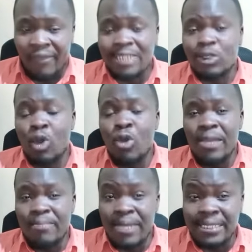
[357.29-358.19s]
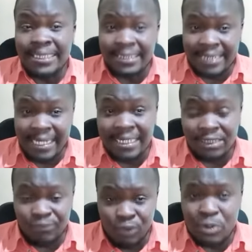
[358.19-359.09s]
That only means that
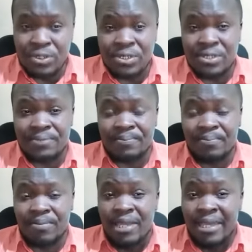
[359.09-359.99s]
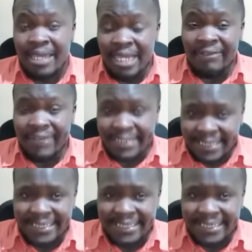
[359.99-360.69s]
Raila's vote in the